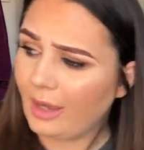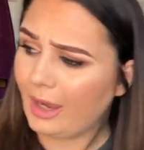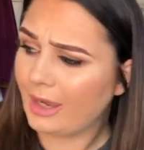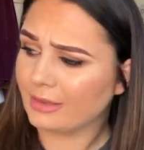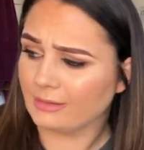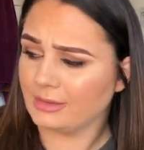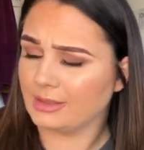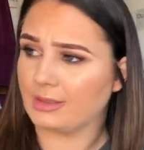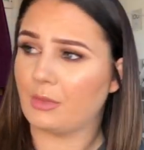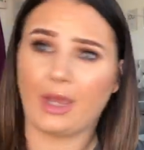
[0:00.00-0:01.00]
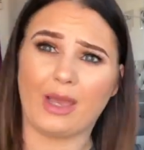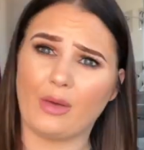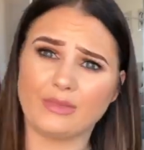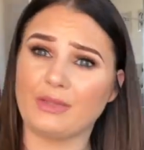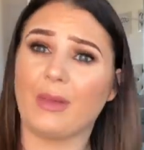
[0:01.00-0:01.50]
and
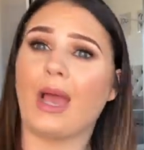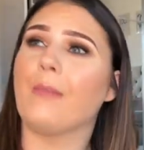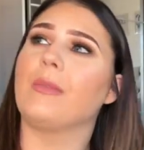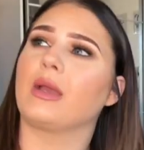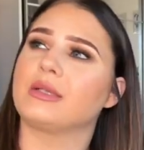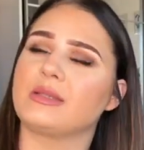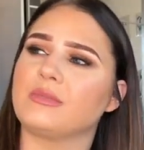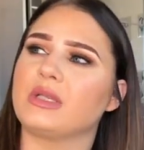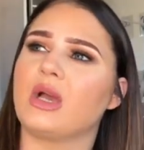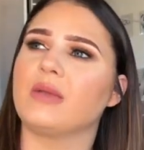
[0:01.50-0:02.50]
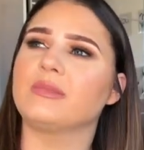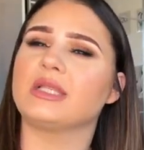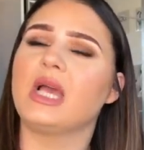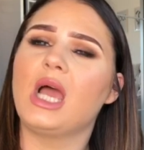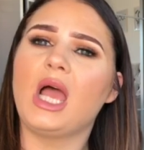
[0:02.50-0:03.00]
obviously my handbag
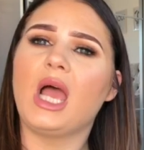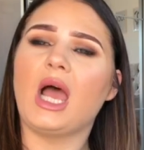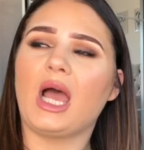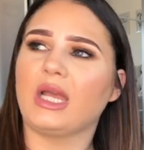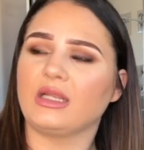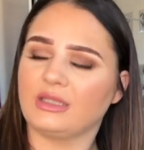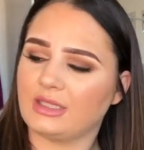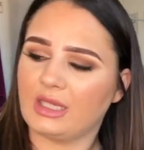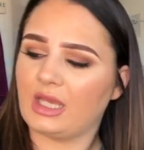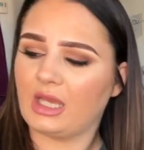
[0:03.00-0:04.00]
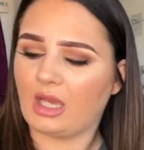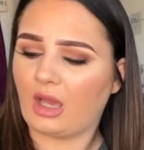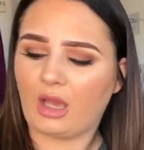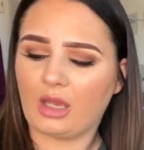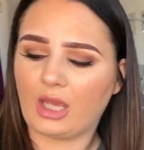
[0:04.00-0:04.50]
sometimes, and
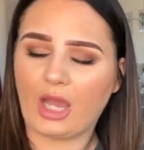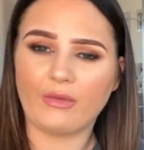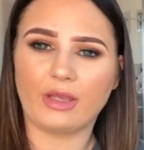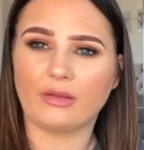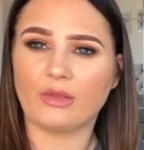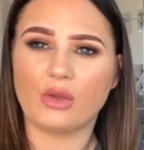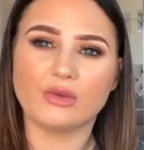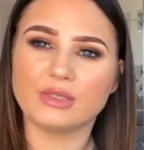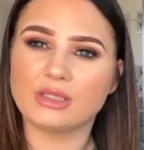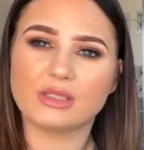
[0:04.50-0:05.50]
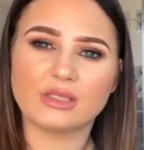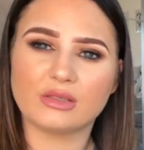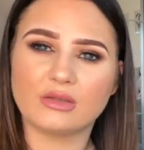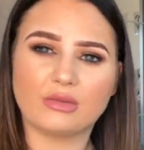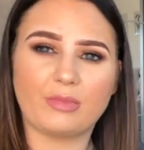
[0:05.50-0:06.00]
carrying
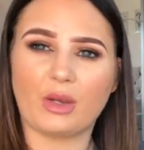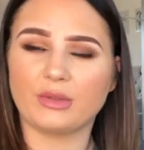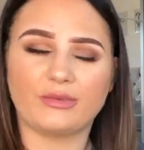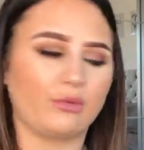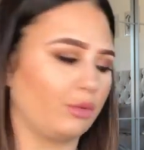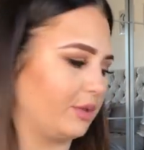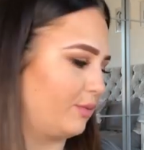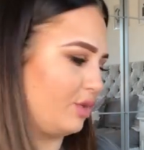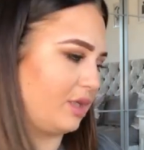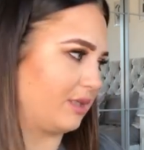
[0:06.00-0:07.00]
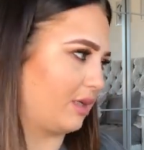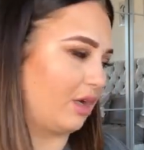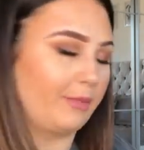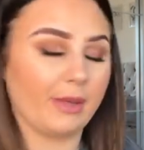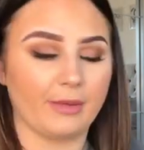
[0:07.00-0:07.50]
those backwards and forwards was just a
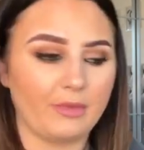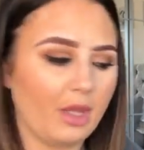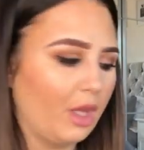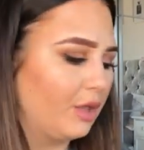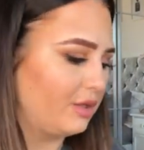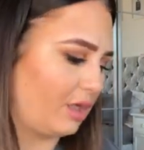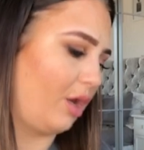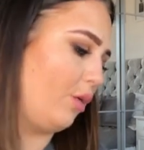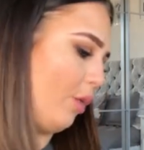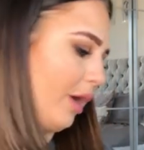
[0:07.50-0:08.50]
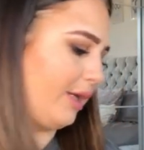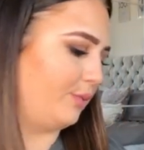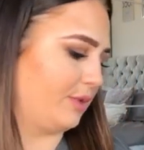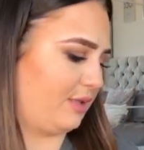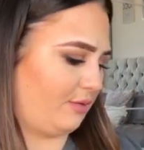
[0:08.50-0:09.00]
nightmare. So I
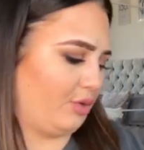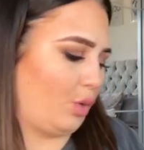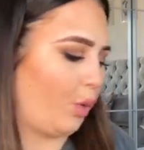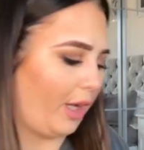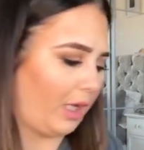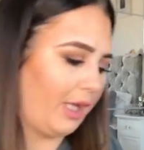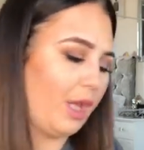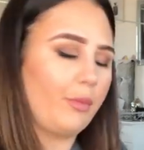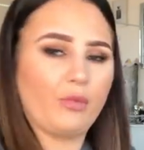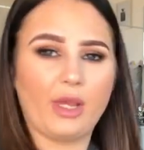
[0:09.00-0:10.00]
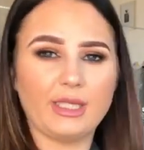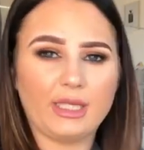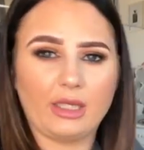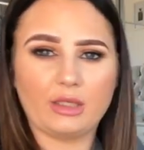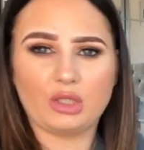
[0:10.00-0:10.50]
was quickly
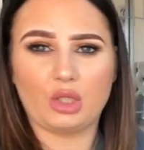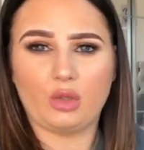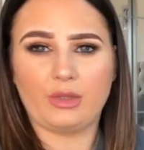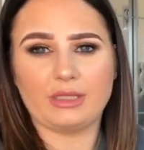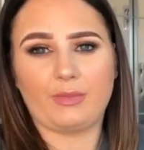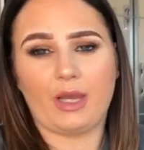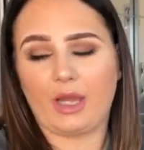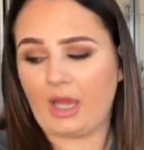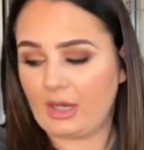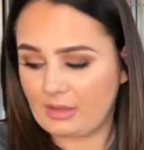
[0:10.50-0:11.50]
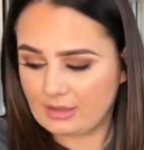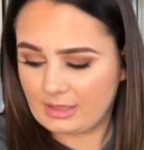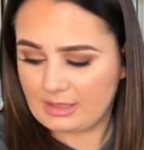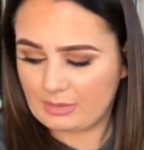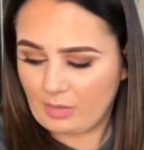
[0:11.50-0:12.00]
upgrading to this bag, and
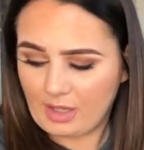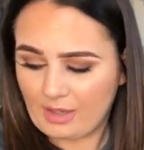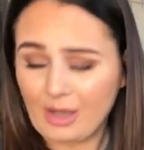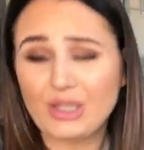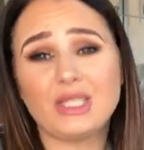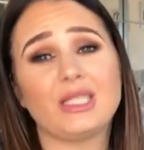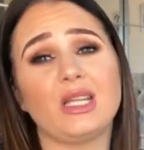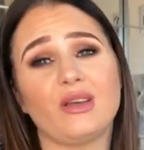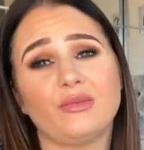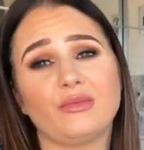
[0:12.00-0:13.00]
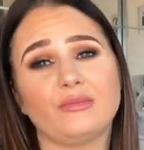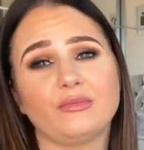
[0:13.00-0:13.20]
this bag I just love.